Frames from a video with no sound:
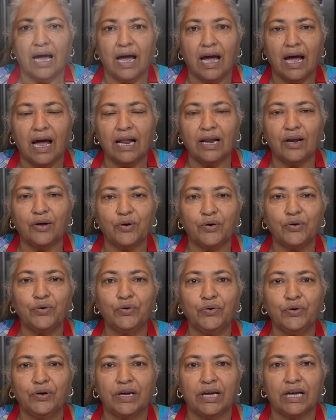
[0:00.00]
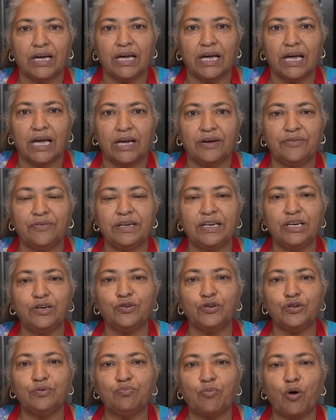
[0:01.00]
Hello, a very
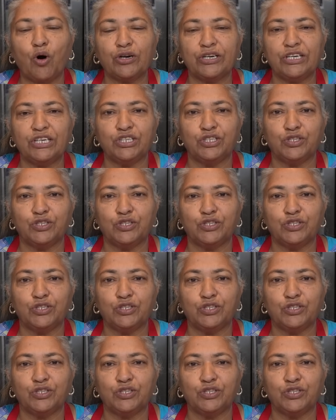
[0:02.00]
good morning